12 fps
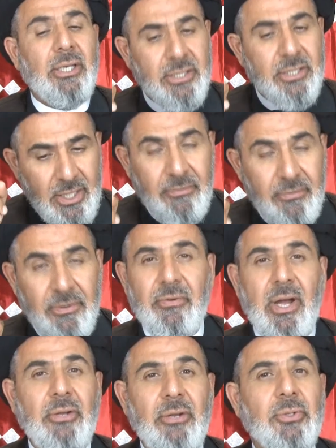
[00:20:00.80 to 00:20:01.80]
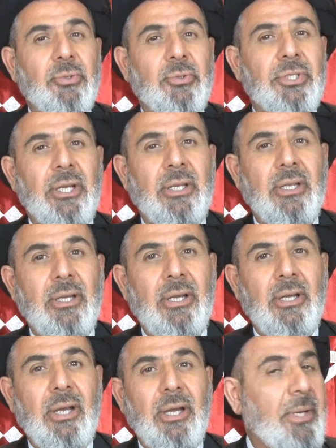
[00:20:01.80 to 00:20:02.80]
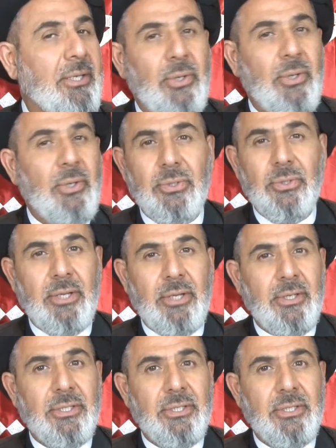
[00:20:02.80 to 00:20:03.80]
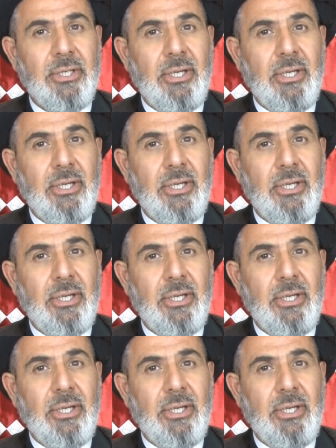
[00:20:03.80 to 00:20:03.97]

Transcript: says, even if I go to jail. I'm not going to say this.